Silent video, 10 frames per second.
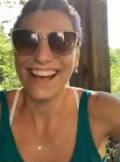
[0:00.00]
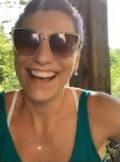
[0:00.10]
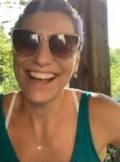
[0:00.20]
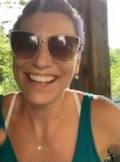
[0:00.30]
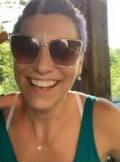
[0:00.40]

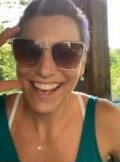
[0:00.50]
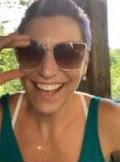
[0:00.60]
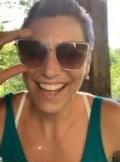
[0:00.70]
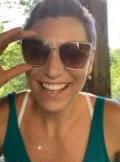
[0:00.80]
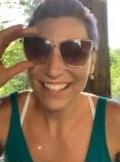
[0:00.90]
Hi
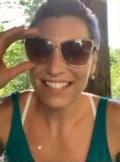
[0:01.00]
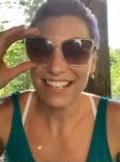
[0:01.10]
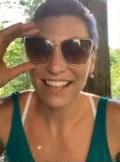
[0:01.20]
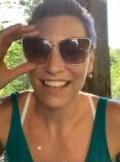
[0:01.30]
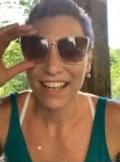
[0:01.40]
guys.
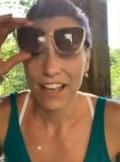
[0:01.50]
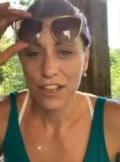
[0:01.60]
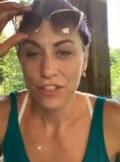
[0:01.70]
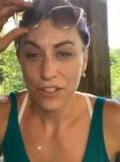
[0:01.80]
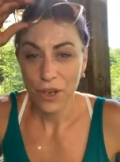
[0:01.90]

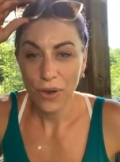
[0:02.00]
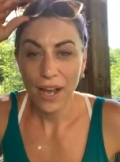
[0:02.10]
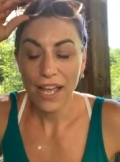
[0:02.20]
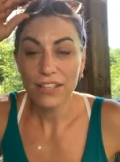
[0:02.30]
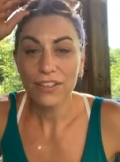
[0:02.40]
So
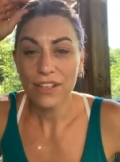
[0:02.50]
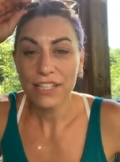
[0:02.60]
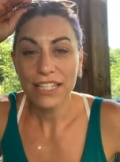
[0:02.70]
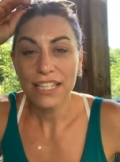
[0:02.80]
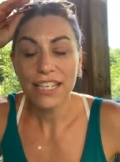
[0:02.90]
as you can
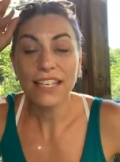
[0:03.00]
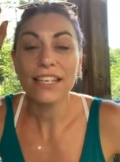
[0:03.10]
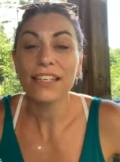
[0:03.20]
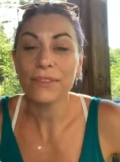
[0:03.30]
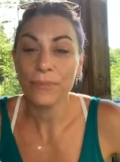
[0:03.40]

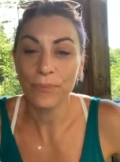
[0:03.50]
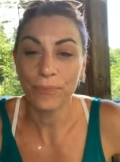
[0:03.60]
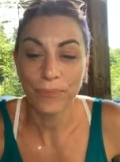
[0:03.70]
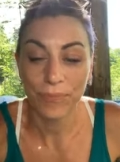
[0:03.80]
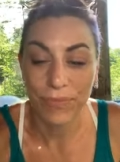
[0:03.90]
see,
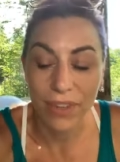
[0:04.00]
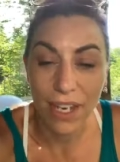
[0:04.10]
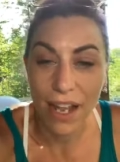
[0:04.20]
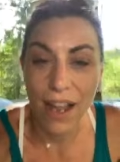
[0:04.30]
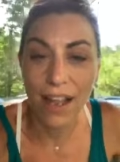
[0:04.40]

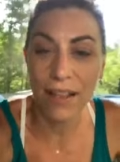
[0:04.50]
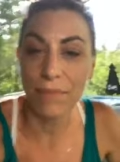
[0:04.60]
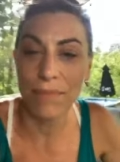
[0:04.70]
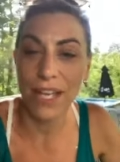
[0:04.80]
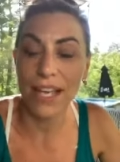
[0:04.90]

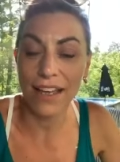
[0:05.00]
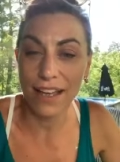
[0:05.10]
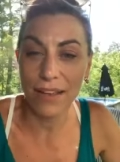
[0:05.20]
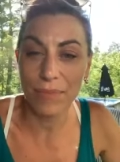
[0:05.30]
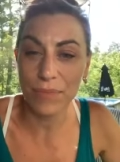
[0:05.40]

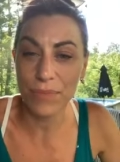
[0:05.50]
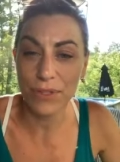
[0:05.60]
I'm